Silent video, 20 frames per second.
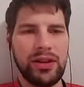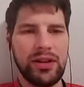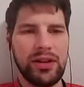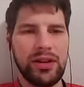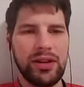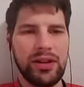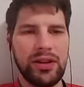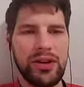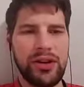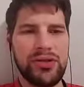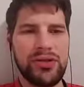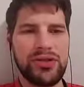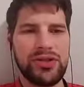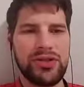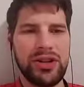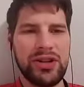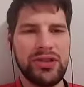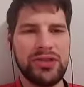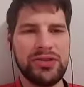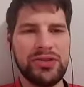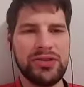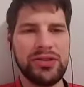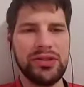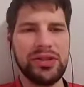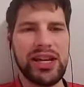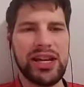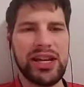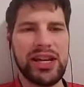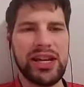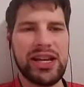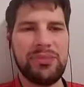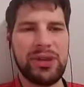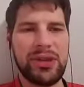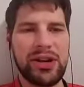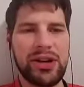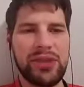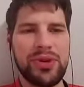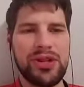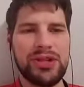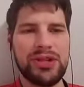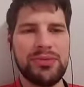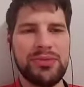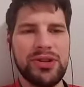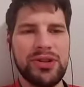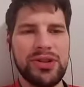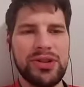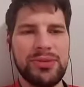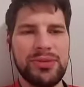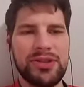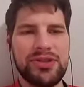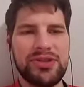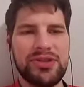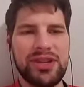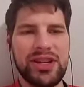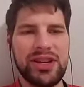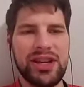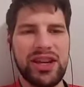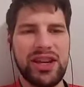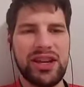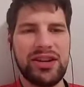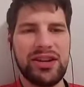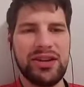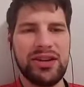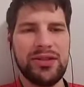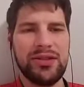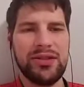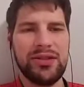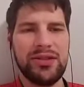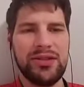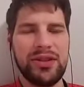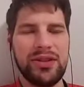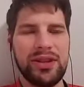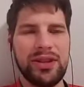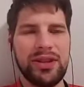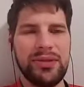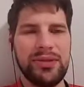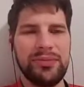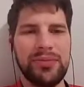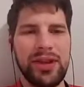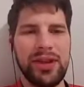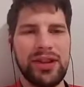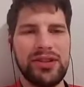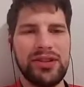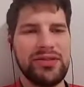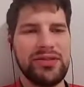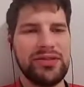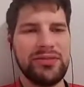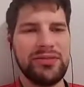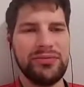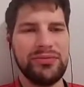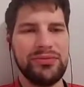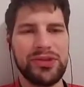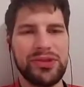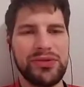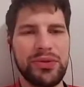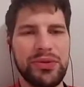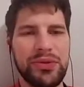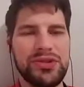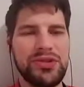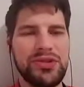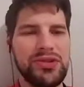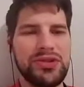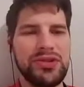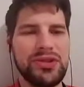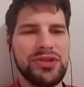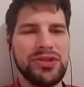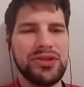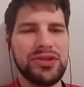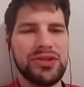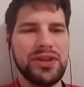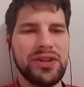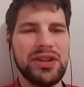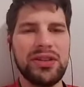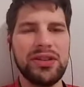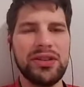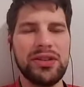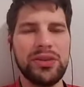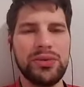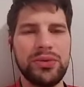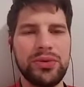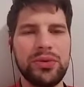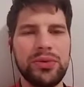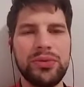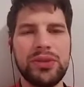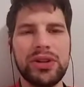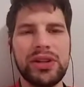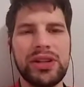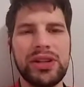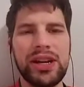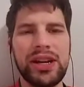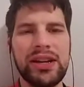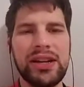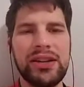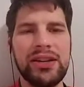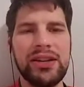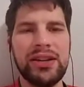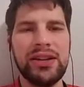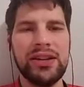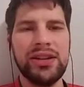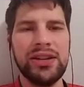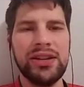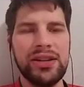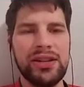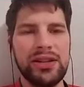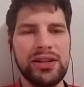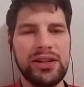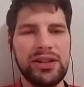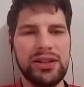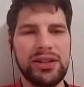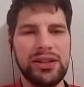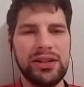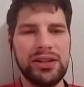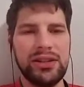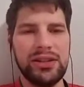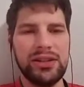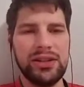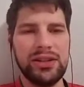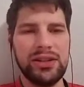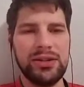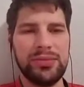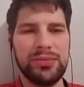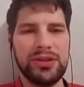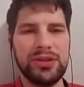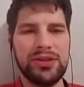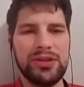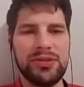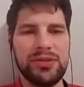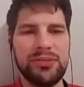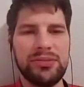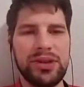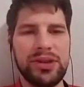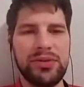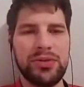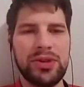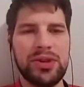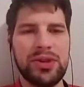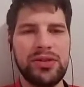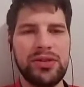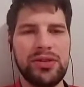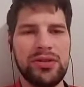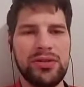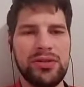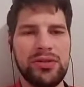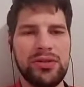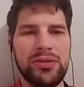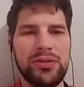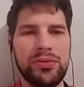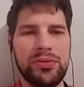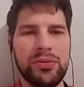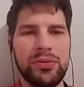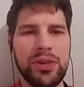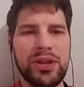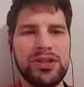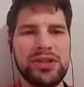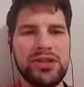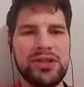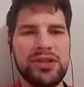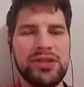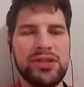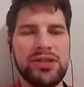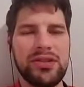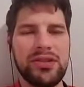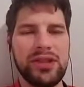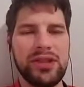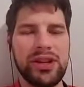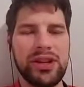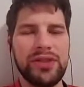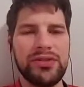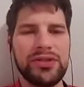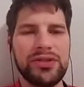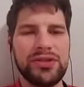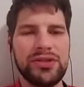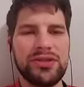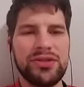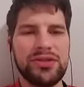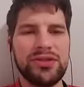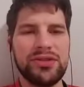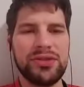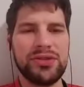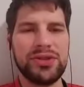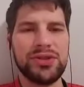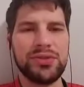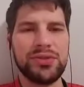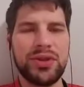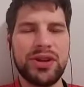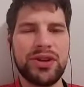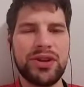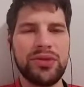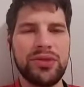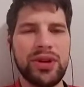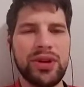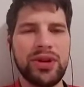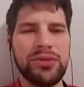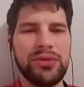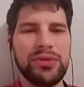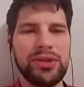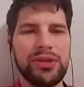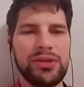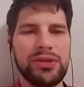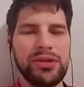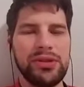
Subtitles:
I usually try to delay my queen's ability as much as I can. I was forced to use it here, because if I didn't, the queen would have died. But you see my queen wasted a lot of her shots just running around.